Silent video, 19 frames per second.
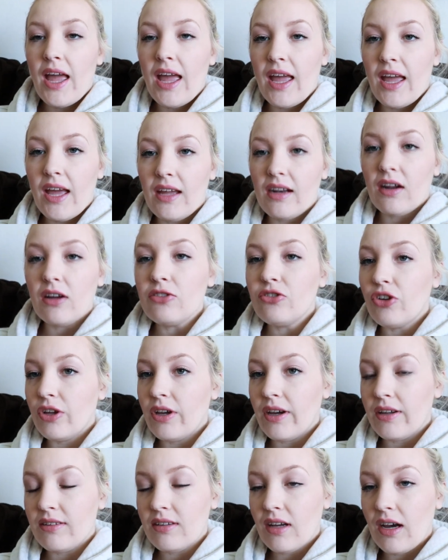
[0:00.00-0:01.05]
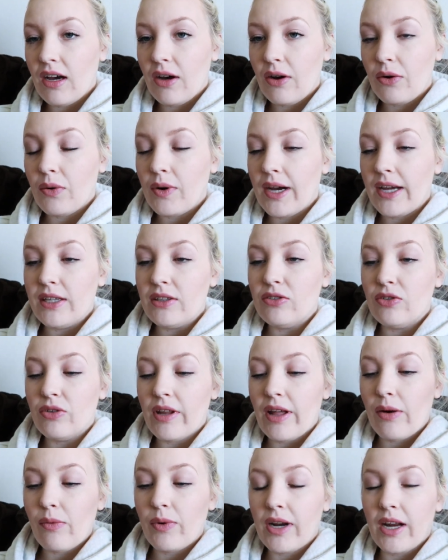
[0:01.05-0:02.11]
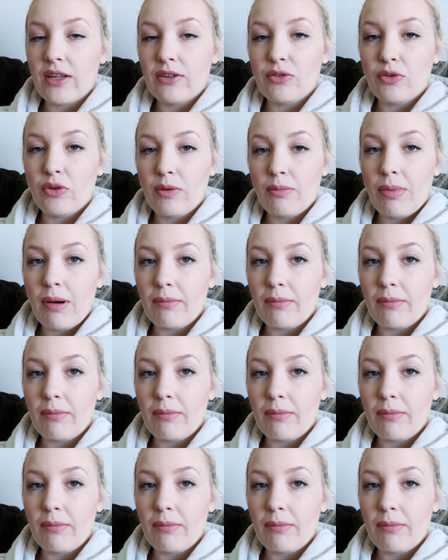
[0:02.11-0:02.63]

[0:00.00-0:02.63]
and I'll show you guys how I do that when I do the